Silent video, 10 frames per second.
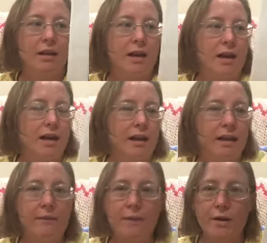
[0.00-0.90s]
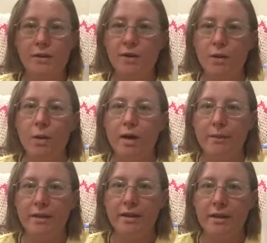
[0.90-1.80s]
And I have worked on it quite a
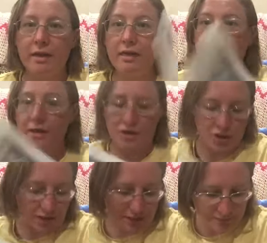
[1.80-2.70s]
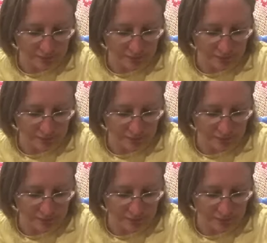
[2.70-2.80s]
bit this year.